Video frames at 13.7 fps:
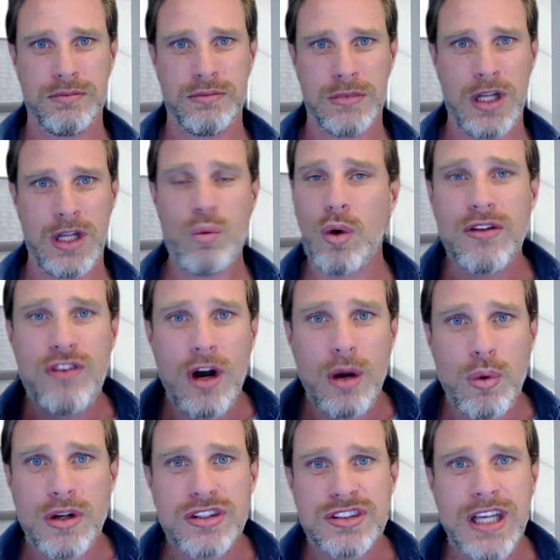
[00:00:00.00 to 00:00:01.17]
Okay, what if I were
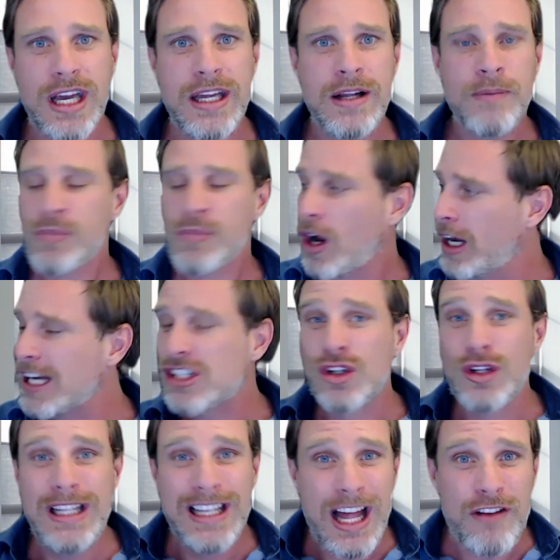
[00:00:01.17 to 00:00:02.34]
to say, I
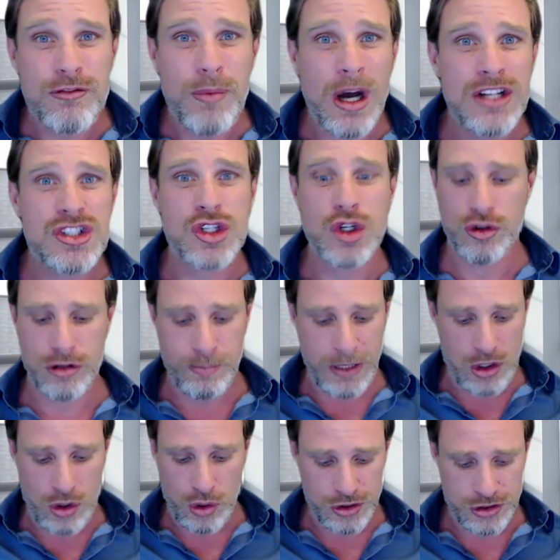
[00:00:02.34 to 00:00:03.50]
actually love my children
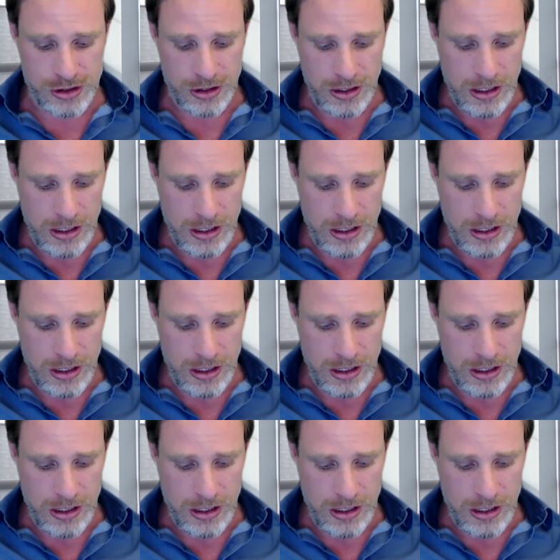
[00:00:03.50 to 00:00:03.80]
because,